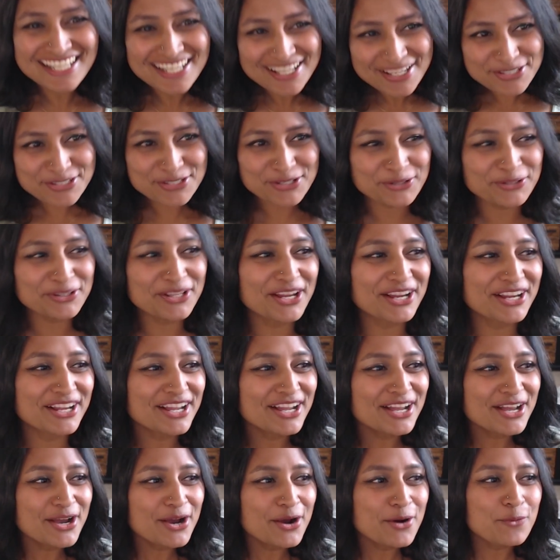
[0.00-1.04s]
so, like,
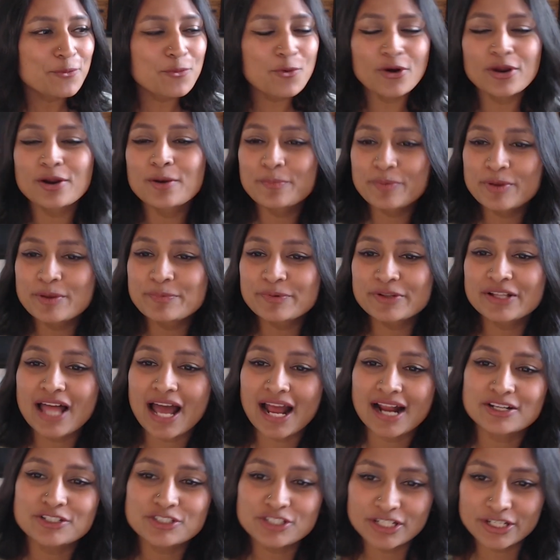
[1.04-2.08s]
what are people
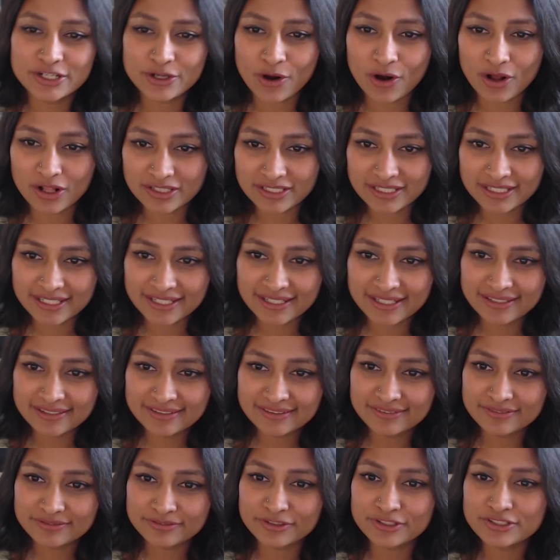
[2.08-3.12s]
actually calling it
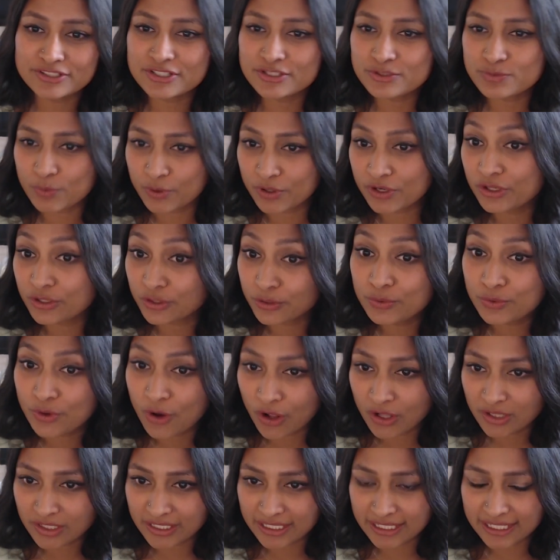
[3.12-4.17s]
versus what are you
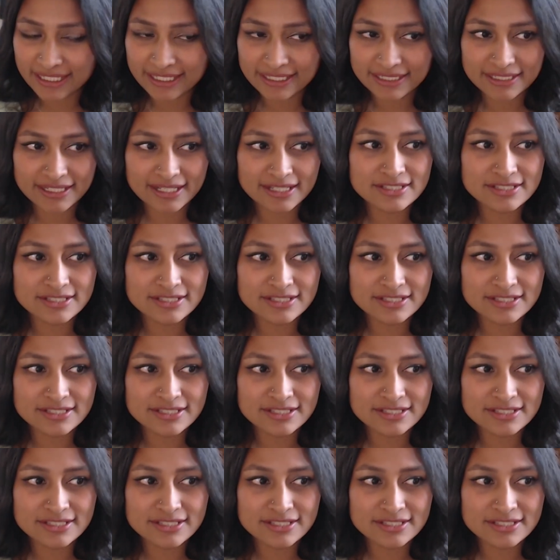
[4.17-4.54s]
calling it?